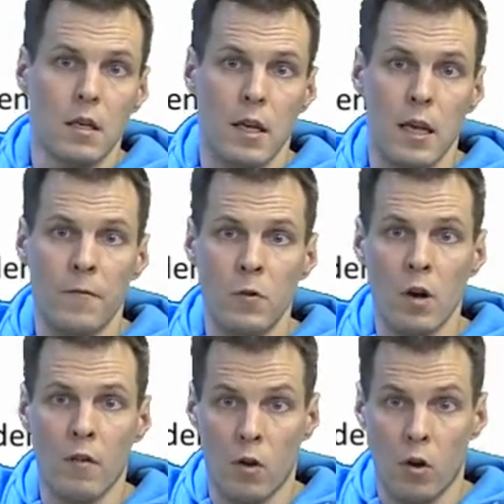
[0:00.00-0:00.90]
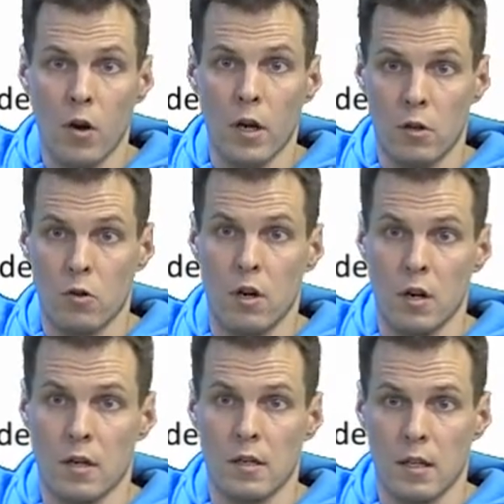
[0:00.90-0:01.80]
If you have a
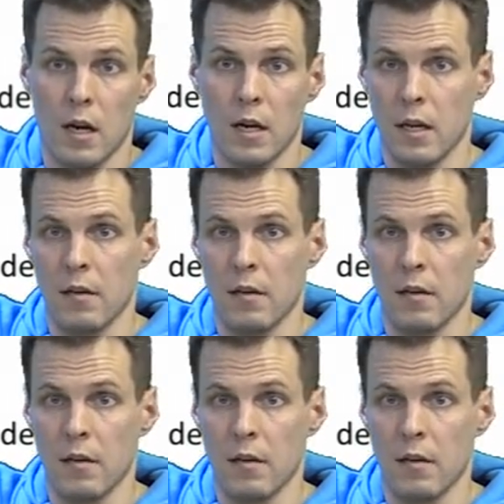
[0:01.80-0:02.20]
longitudinal study,